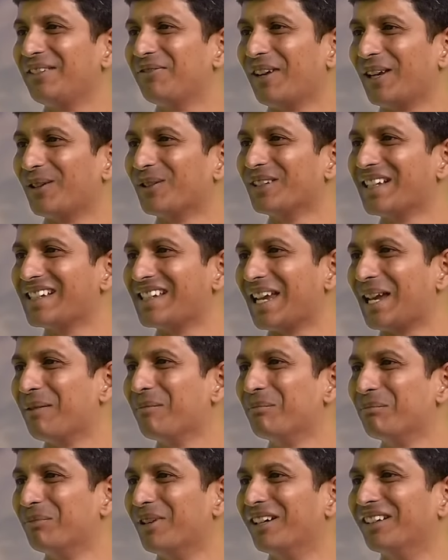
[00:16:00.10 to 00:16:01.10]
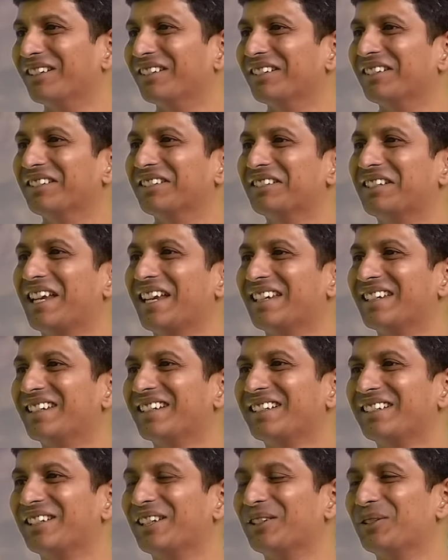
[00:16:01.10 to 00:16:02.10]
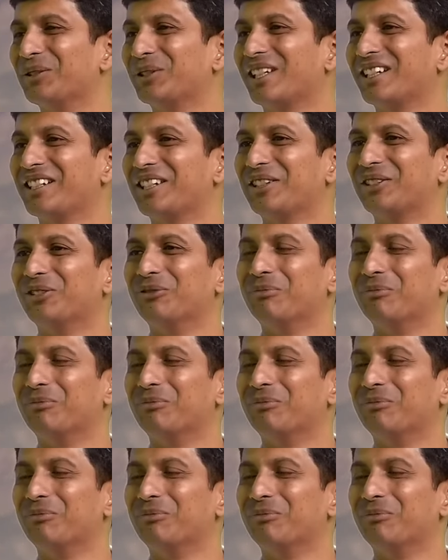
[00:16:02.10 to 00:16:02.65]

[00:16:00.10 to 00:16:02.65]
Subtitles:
fell on the same date, you know, 30th